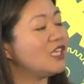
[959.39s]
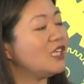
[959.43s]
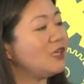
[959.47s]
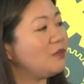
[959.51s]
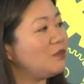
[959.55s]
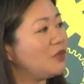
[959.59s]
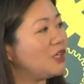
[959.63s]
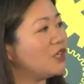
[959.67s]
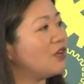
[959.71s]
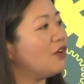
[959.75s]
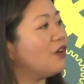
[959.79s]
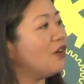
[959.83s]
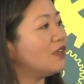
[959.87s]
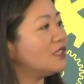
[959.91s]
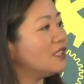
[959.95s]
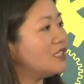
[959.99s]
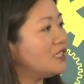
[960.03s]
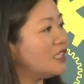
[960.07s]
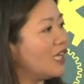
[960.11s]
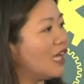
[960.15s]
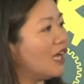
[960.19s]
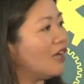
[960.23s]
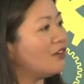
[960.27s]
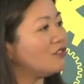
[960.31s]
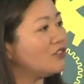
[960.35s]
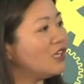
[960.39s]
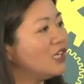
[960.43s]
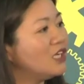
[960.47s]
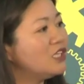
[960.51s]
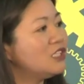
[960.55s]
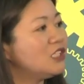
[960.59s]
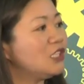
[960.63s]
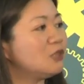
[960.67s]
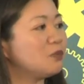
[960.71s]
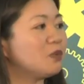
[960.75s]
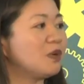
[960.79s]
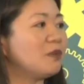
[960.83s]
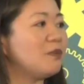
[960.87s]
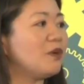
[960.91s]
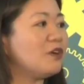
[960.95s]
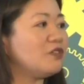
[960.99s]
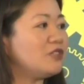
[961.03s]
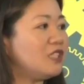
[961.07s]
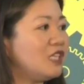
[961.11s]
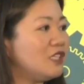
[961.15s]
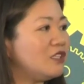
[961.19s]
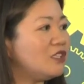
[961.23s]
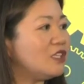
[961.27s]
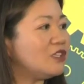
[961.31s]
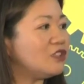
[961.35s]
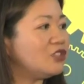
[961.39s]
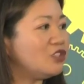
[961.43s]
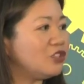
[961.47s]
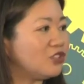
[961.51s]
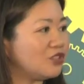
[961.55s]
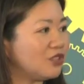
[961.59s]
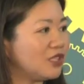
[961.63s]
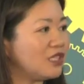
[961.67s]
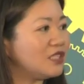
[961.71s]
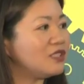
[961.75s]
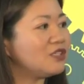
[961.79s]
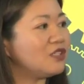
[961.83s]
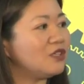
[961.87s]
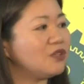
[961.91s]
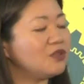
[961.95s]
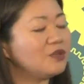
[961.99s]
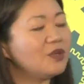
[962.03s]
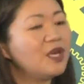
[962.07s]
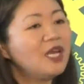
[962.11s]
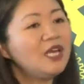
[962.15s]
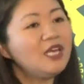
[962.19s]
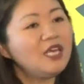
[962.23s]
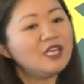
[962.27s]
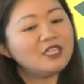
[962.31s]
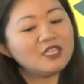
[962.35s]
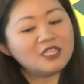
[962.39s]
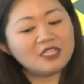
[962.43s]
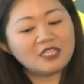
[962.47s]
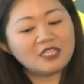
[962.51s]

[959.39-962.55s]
keeping costs down to promote industry. So in